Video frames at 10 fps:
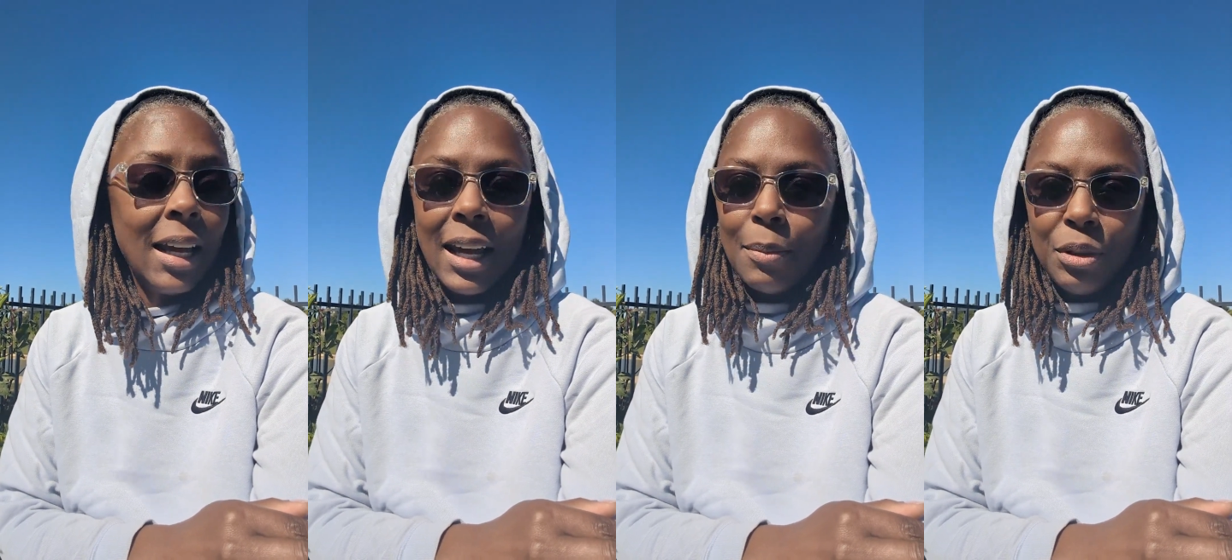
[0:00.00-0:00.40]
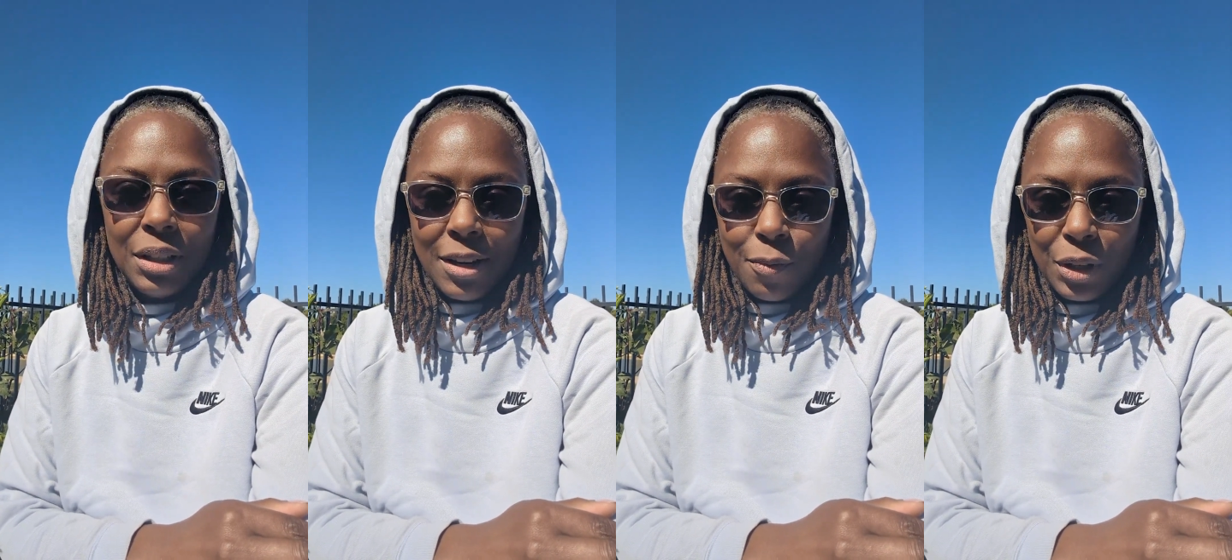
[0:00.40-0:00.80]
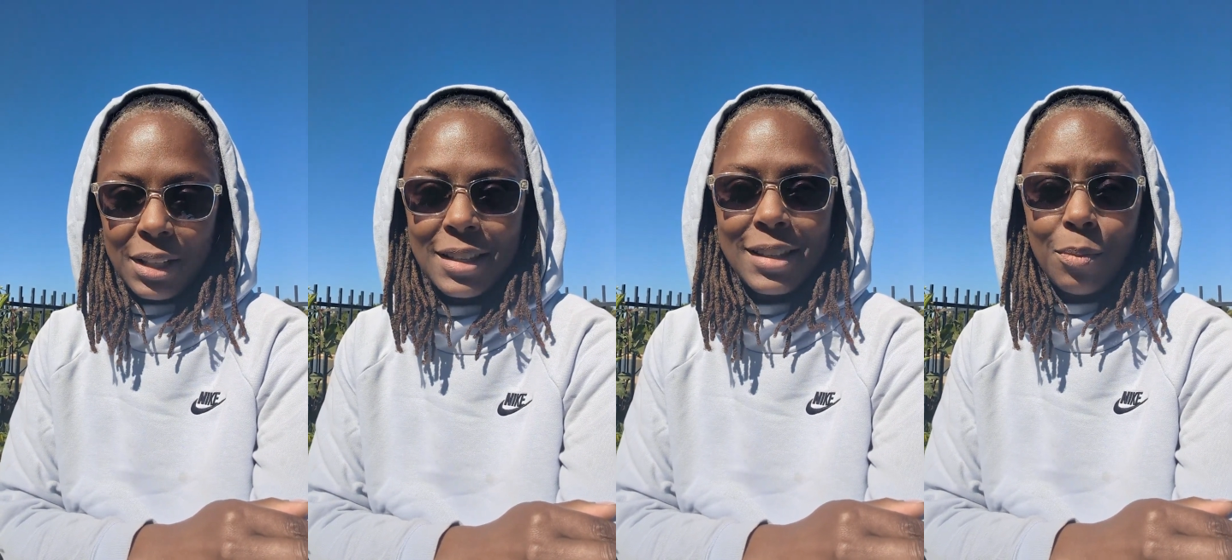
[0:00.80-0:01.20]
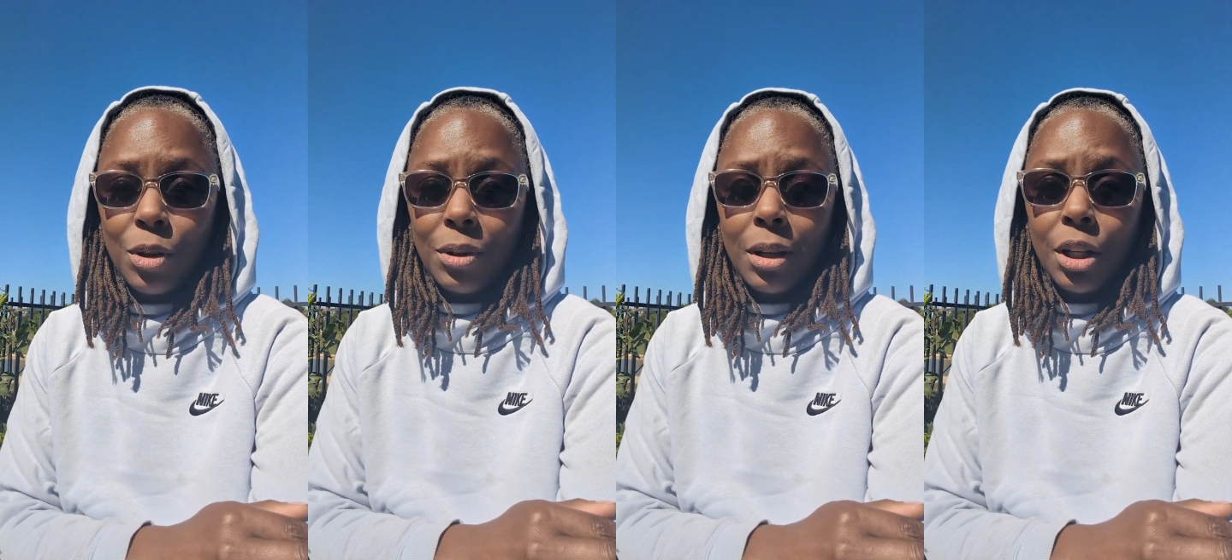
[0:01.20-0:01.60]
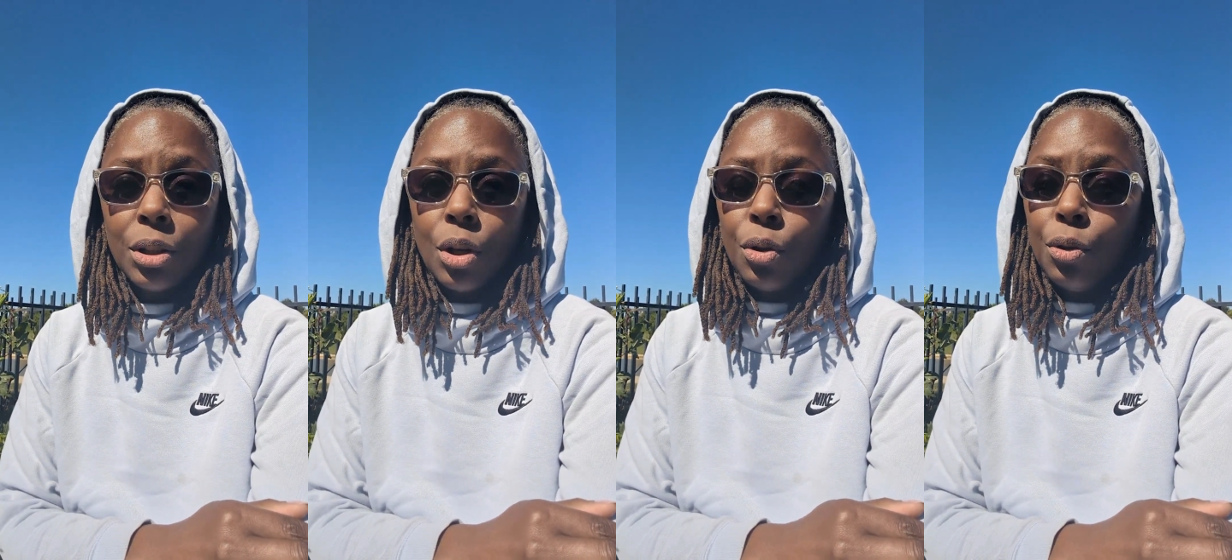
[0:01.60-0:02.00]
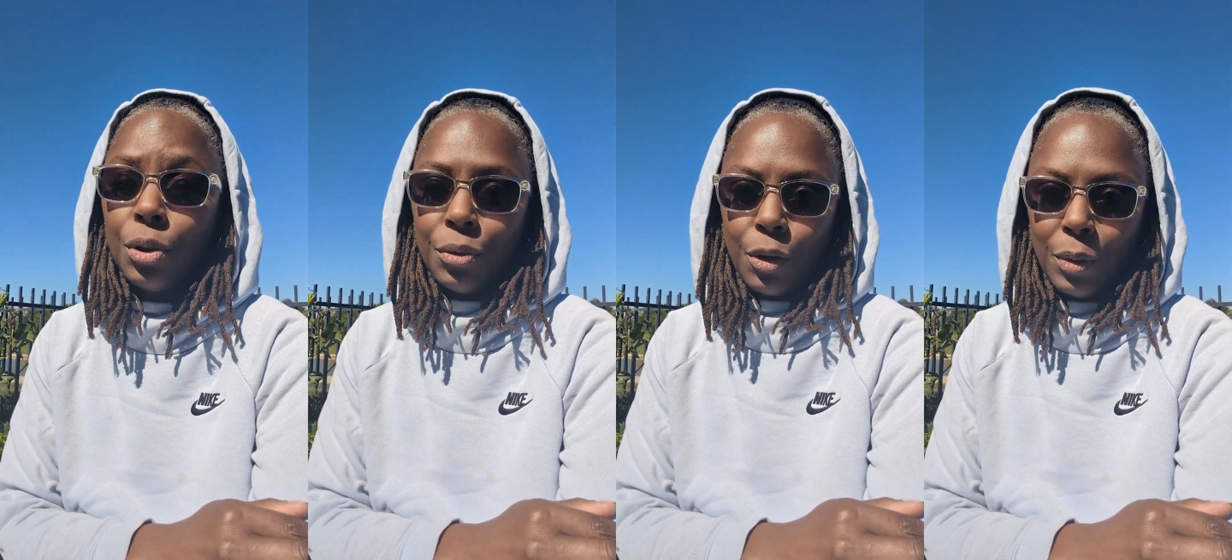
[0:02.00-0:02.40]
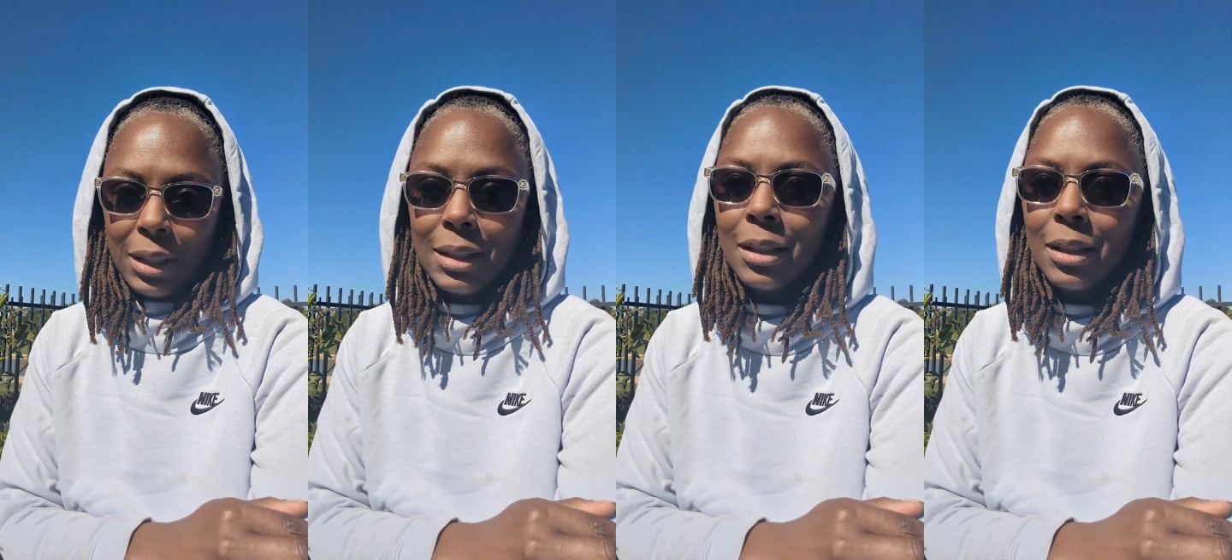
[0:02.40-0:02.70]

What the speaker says: and be done with it simply because you don't know what it is.